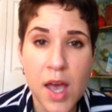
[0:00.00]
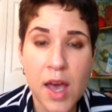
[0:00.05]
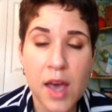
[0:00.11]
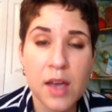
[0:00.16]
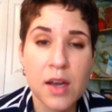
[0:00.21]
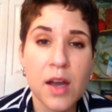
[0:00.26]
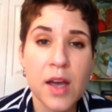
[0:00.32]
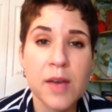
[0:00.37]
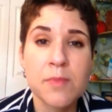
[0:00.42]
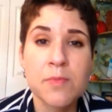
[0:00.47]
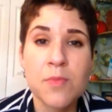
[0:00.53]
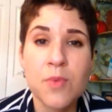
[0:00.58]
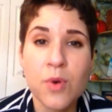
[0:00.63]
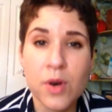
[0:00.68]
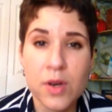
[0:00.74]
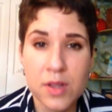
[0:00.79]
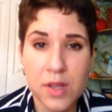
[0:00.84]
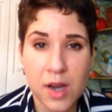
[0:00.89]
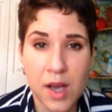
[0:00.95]
and I am
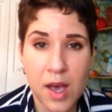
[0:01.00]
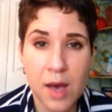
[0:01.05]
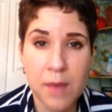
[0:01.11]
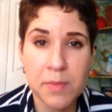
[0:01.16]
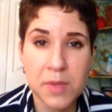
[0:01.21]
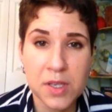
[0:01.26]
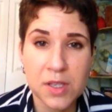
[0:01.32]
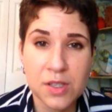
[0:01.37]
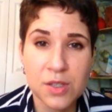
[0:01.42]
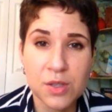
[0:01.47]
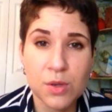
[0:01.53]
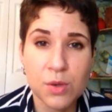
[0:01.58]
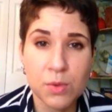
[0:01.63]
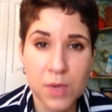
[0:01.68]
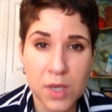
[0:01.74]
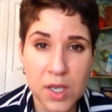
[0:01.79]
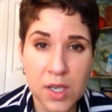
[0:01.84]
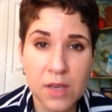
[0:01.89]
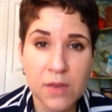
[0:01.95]
more than happy to do a
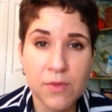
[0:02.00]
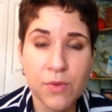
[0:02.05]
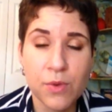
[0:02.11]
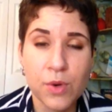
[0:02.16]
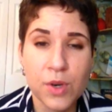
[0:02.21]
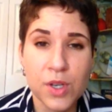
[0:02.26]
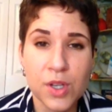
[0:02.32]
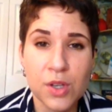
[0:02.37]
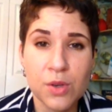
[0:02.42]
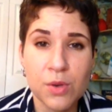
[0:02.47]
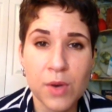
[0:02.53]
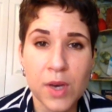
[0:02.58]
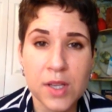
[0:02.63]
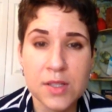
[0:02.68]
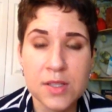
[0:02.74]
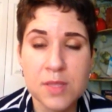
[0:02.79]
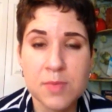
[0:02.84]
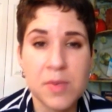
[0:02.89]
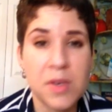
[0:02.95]
reading for you
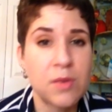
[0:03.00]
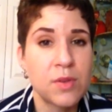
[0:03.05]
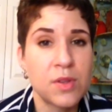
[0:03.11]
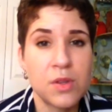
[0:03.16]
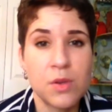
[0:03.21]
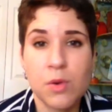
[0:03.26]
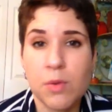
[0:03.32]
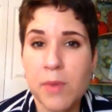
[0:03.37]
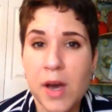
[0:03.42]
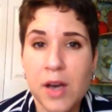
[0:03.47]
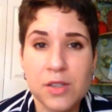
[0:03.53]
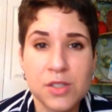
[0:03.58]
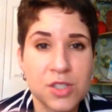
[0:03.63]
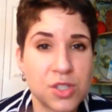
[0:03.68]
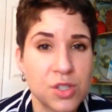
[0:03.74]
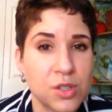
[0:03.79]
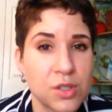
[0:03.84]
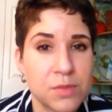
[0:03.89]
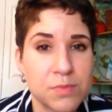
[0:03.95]
and speak with you
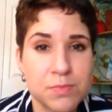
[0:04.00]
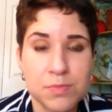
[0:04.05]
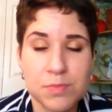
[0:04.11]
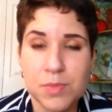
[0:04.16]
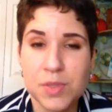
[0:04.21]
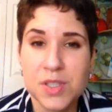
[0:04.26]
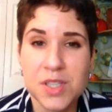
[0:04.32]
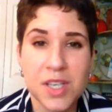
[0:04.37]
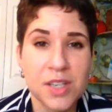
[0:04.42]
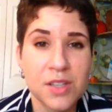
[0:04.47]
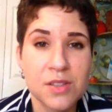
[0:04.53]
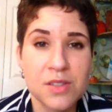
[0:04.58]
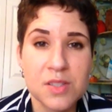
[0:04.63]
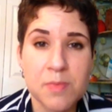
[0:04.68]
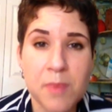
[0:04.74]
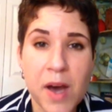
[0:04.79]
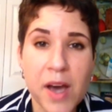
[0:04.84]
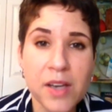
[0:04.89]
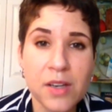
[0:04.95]
about your particular
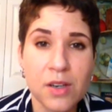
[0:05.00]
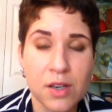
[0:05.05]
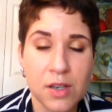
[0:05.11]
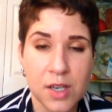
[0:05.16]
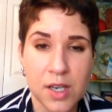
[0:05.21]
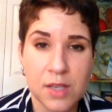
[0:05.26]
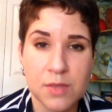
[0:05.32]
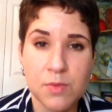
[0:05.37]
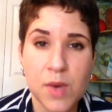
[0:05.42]
spider